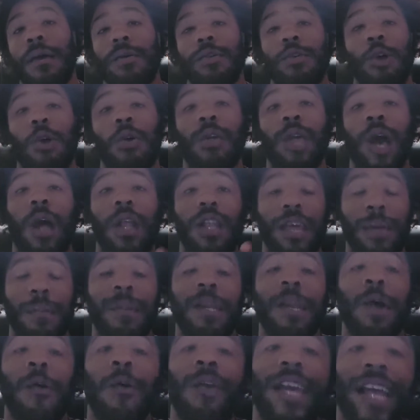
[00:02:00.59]
So y'all let
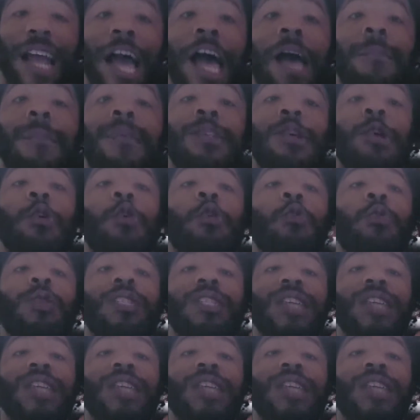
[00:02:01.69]
me know in the comments who